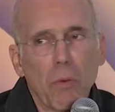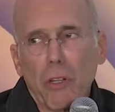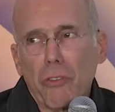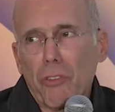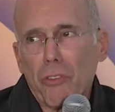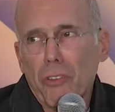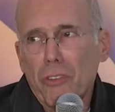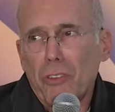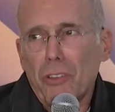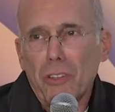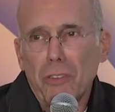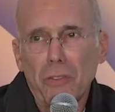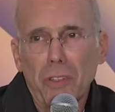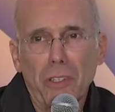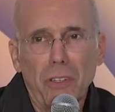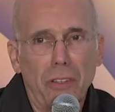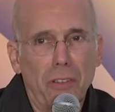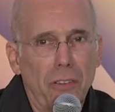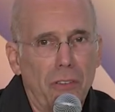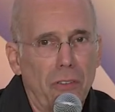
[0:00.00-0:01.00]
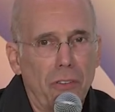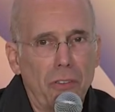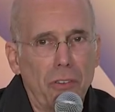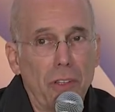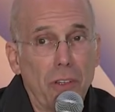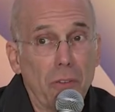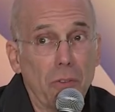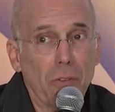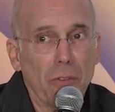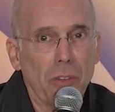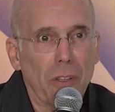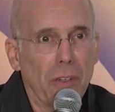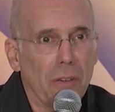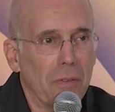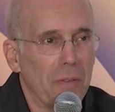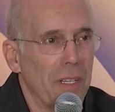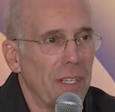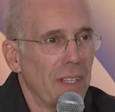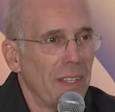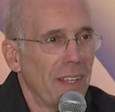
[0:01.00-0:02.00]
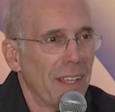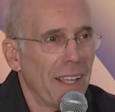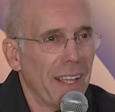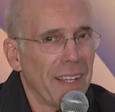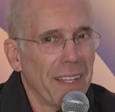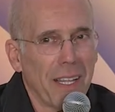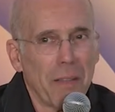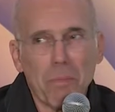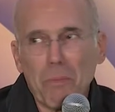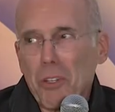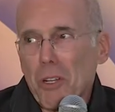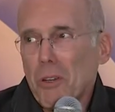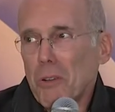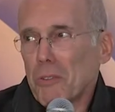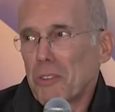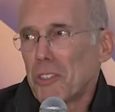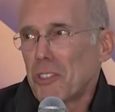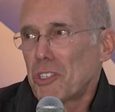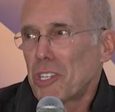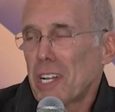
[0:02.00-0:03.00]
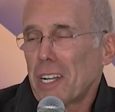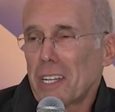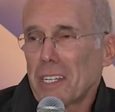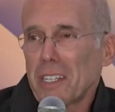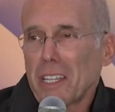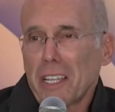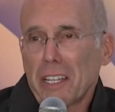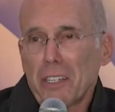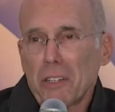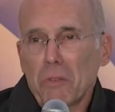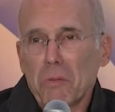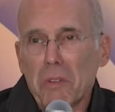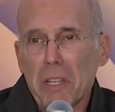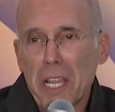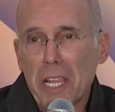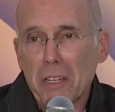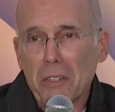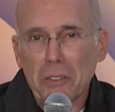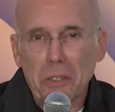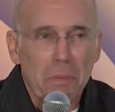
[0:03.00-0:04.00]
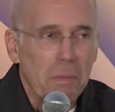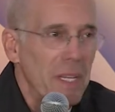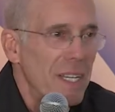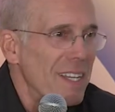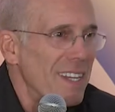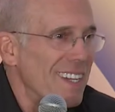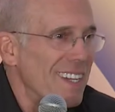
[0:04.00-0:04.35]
watch the TV show, so, and I'm told that Jared Leto nailed him.